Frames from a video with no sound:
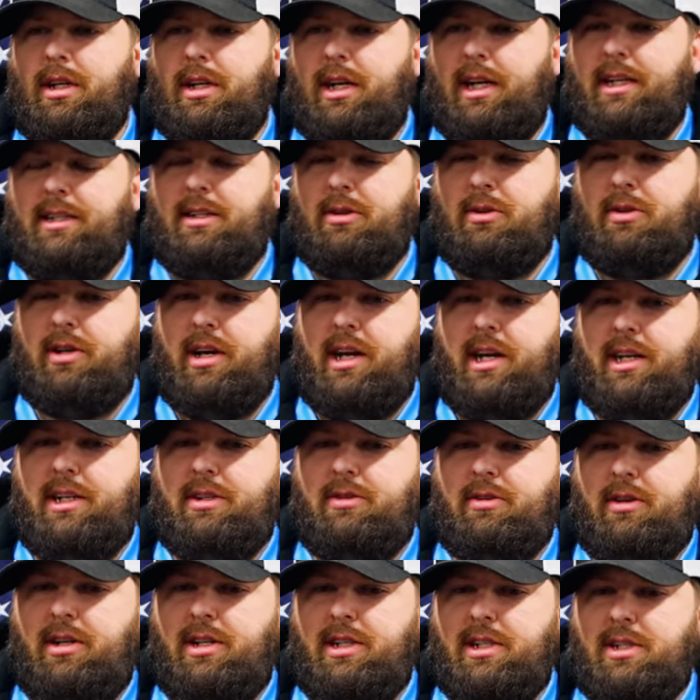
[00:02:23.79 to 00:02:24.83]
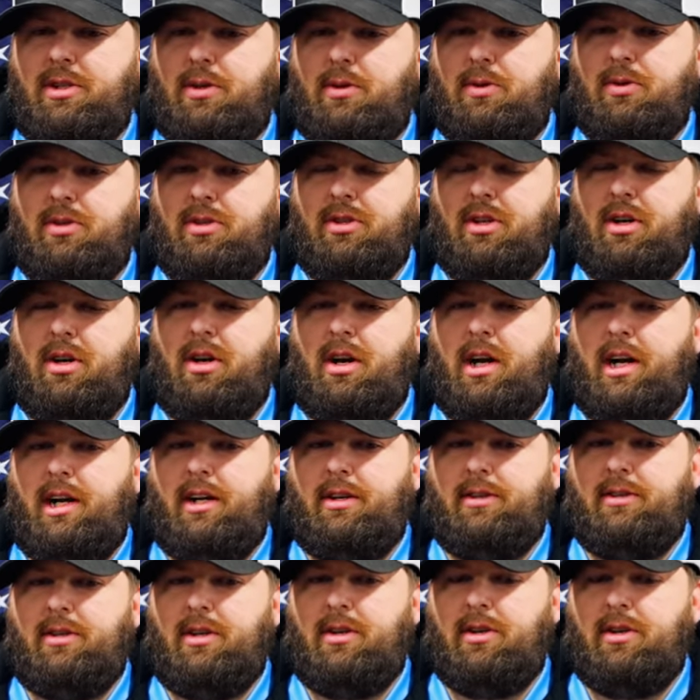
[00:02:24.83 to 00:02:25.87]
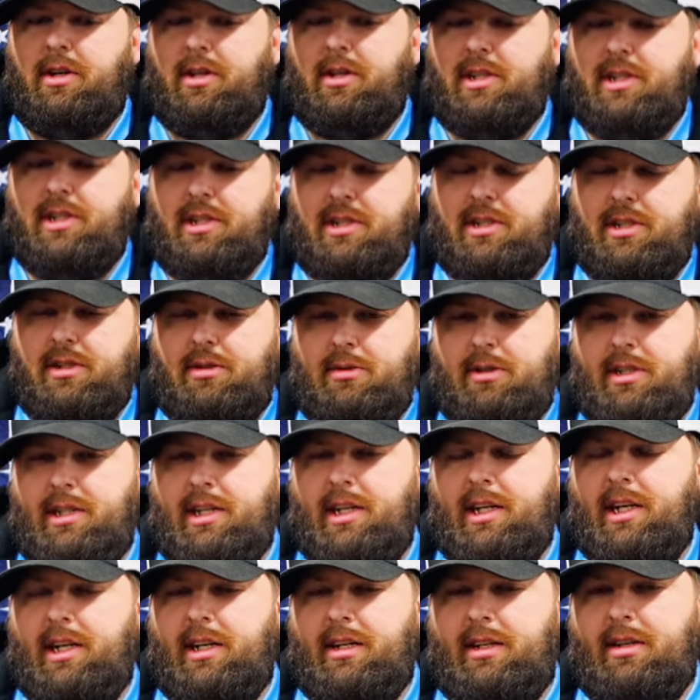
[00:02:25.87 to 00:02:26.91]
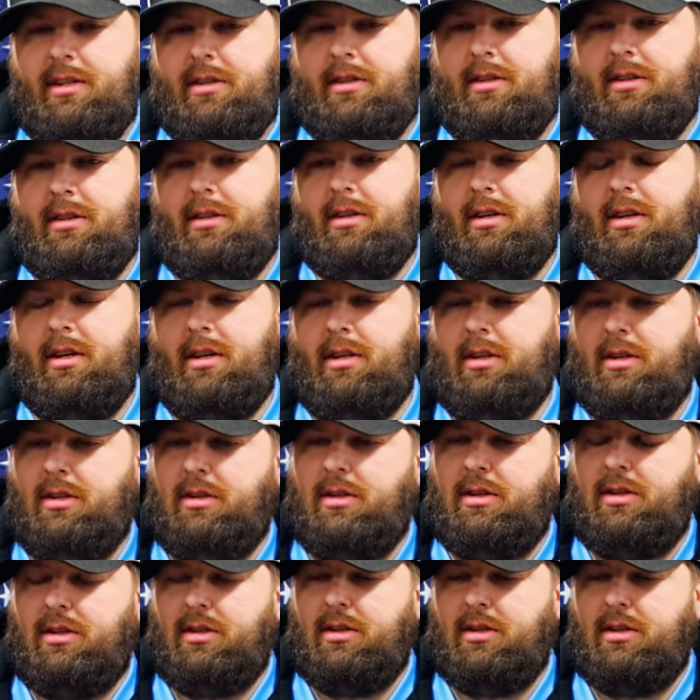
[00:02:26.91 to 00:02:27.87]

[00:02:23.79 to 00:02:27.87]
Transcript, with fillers: that's okay. It's run its course in our house. Our youngest two didn't get it. Uh,